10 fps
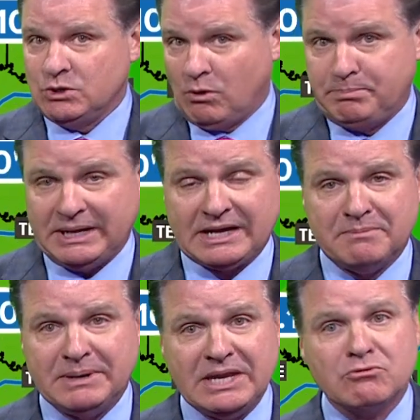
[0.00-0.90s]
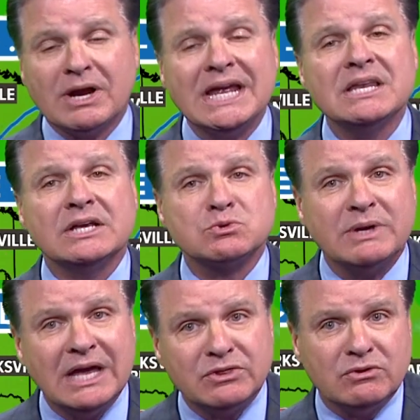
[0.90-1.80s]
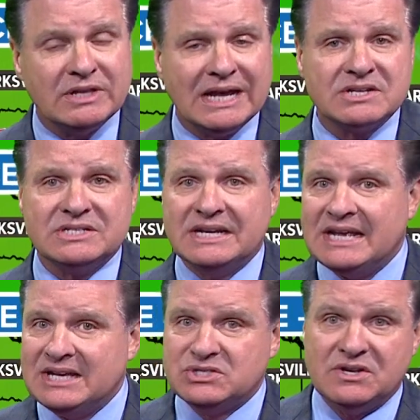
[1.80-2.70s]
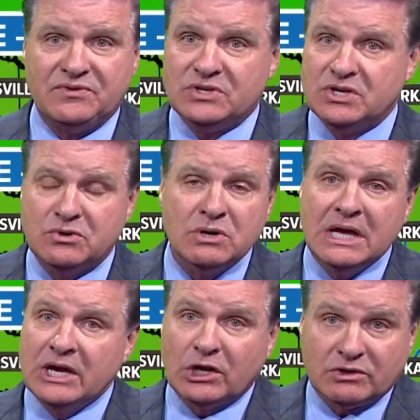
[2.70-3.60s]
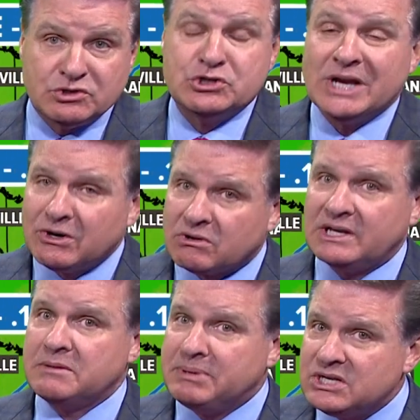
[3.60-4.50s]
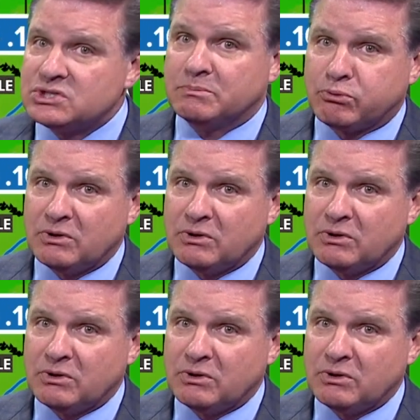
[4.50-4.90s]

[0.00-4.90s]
you won't pick up any rain as we head through the next 10 days. And if you do, it'll generally be some